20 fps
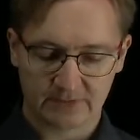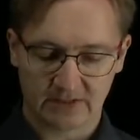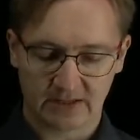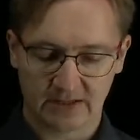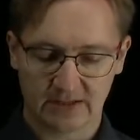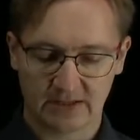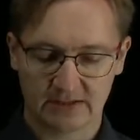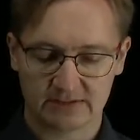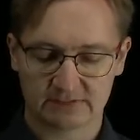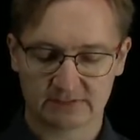
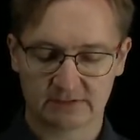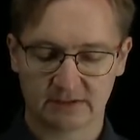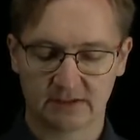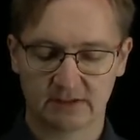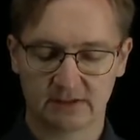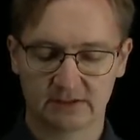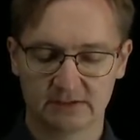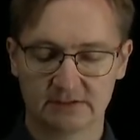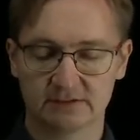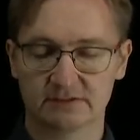and
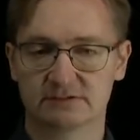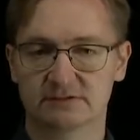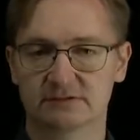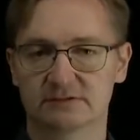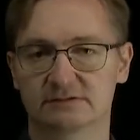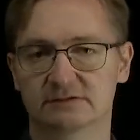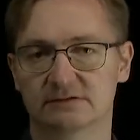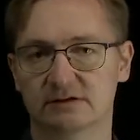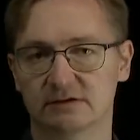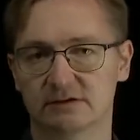the indices
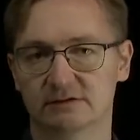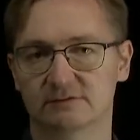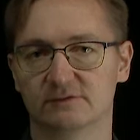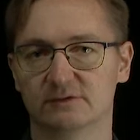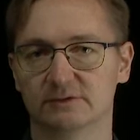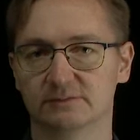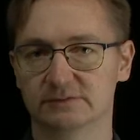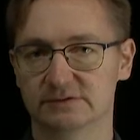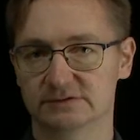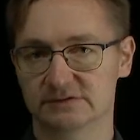start
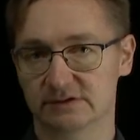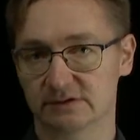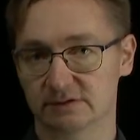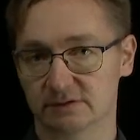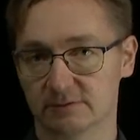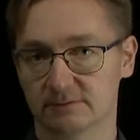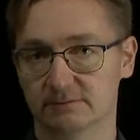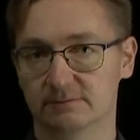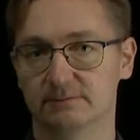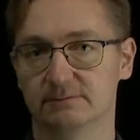from the
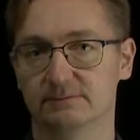0.